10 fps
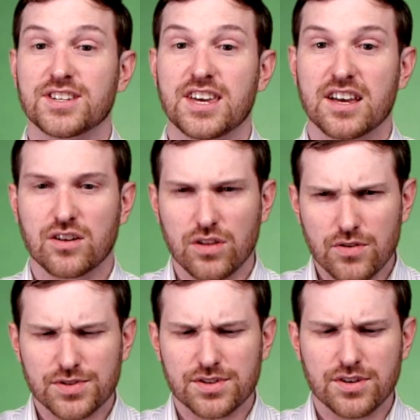to get
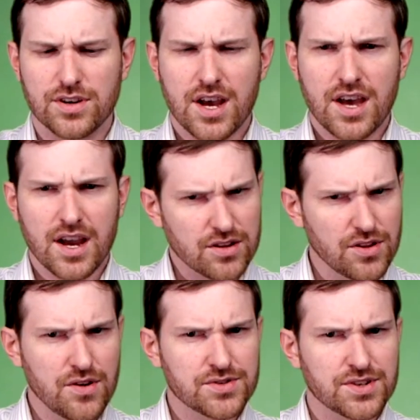closer and
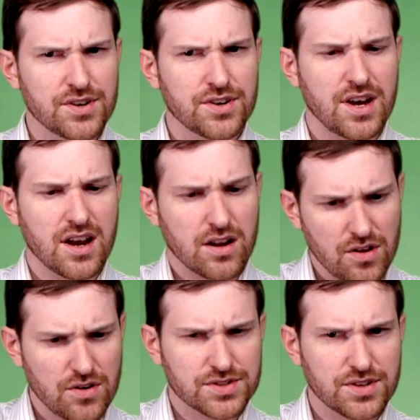closer and
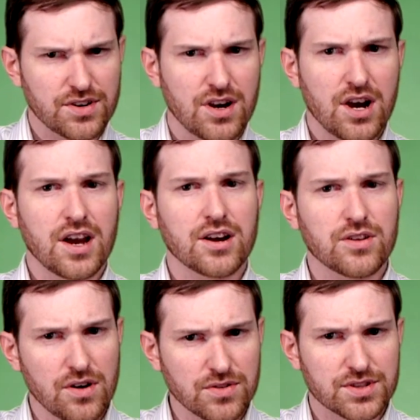closer and
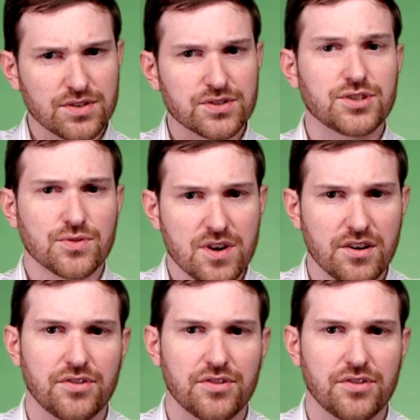closer to the real